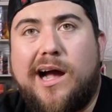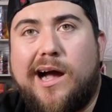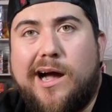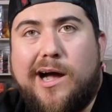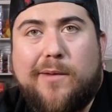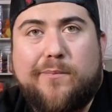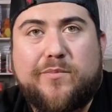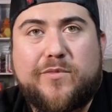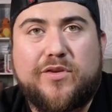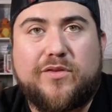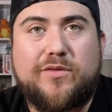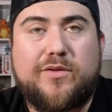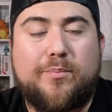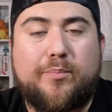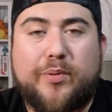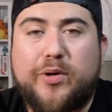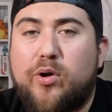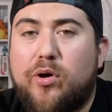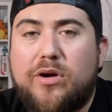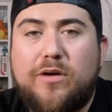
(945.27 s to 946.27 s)
Just
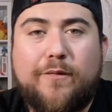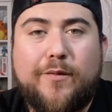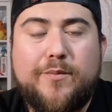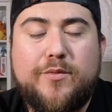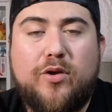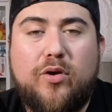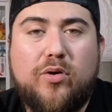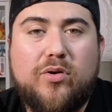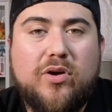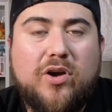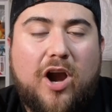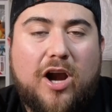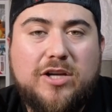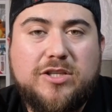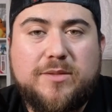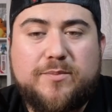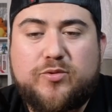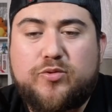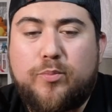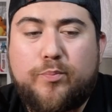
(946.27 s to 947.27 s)
pre-order from your local car
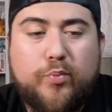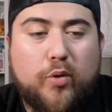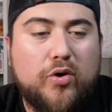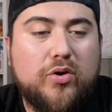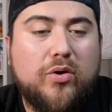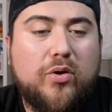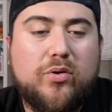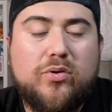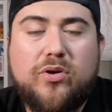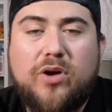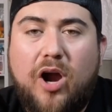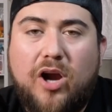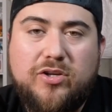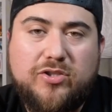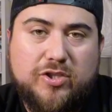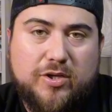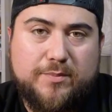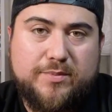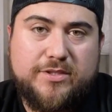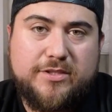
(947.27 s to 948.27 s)
shops. Support your local car
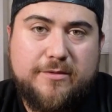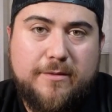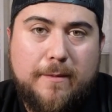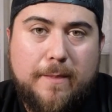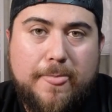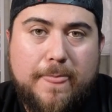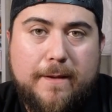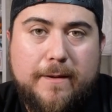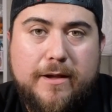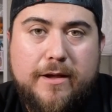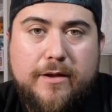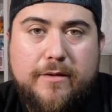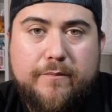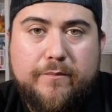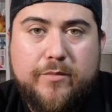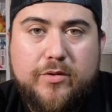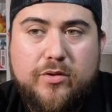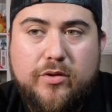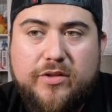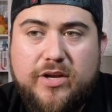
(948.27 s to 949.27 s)
shops.
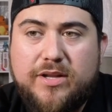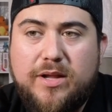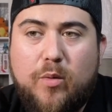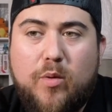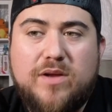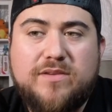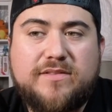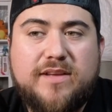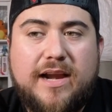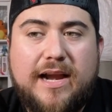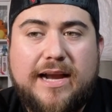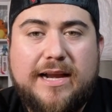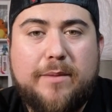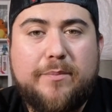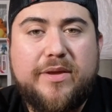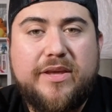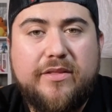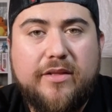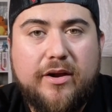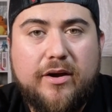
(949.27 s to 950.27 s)
You know, they're the ones that are gonna
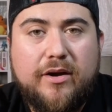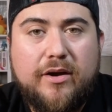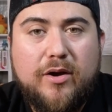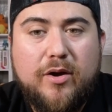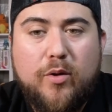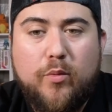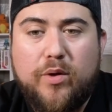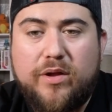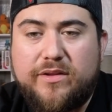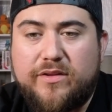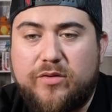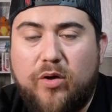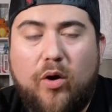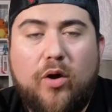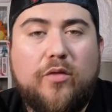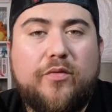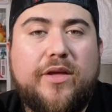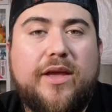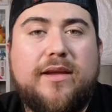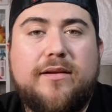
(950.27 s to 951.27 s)
be there when this whole
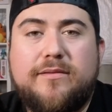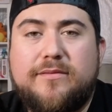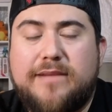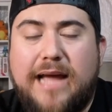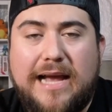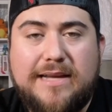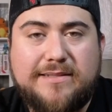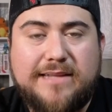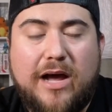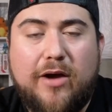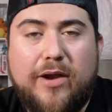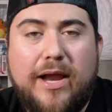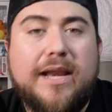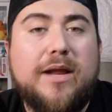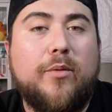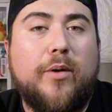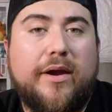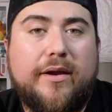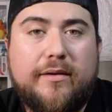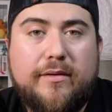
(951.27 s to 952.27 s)
thing dies down
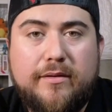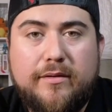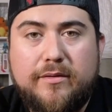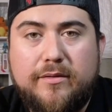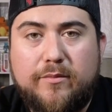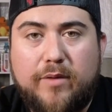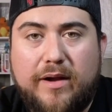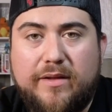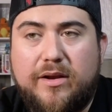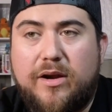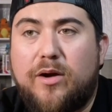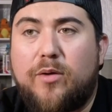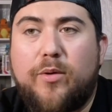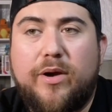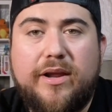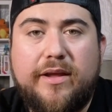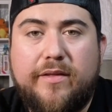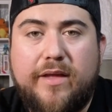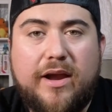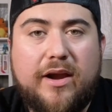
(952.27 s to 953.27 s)
anyway. Right? They're already
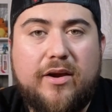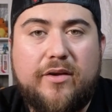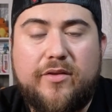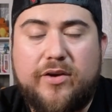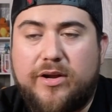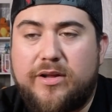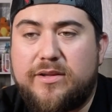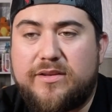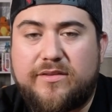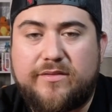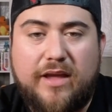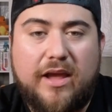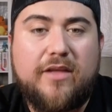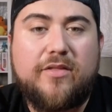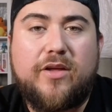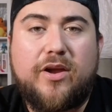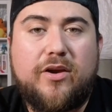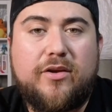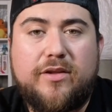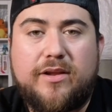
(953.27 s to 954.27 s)
there, they're gonna stay
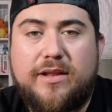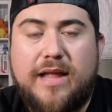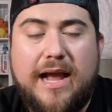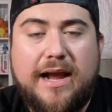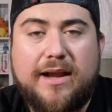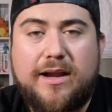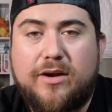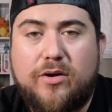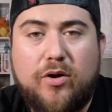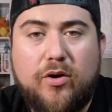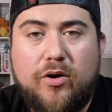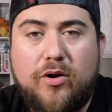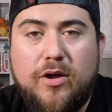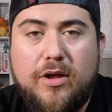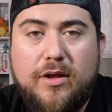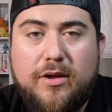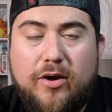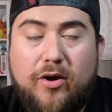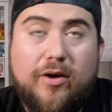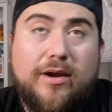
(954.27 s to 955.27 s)
there, they're not gonna go,
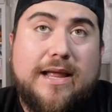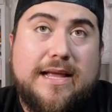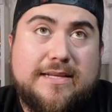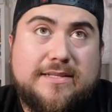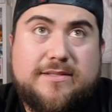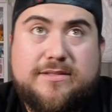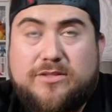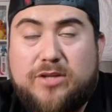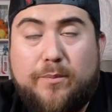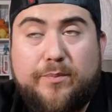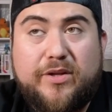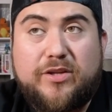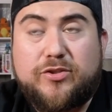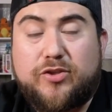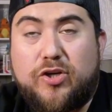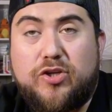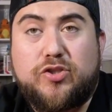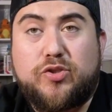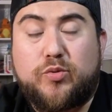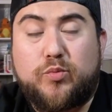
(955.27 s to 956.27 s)
unless something
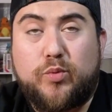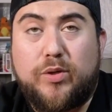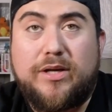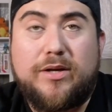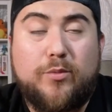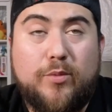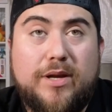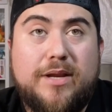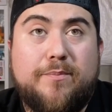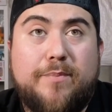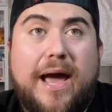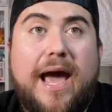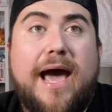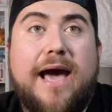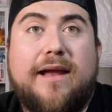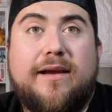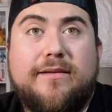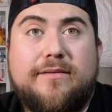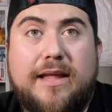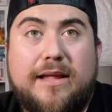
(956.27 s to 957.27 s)
turns really, really
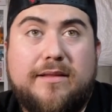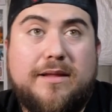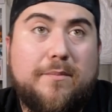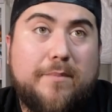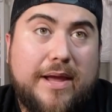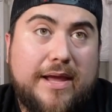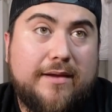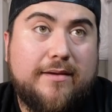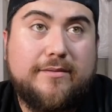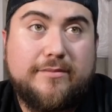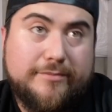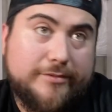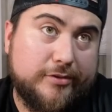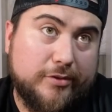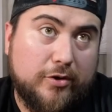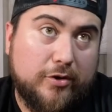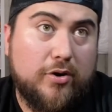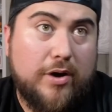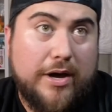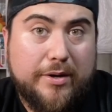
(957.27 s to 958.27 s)
bad, then they may, you know,
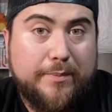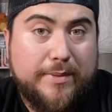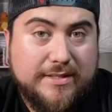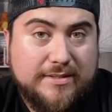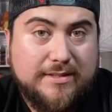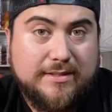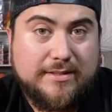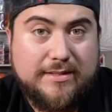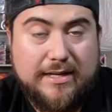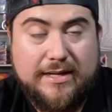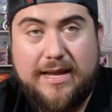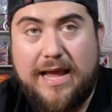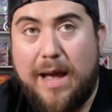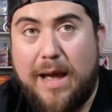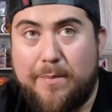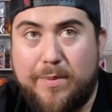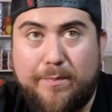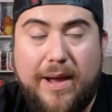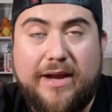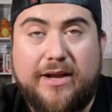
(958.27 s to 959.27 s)
go out of business like it
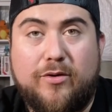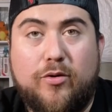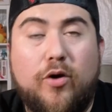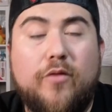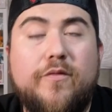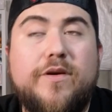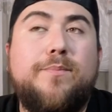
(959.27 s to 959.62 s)
happened back in COVID.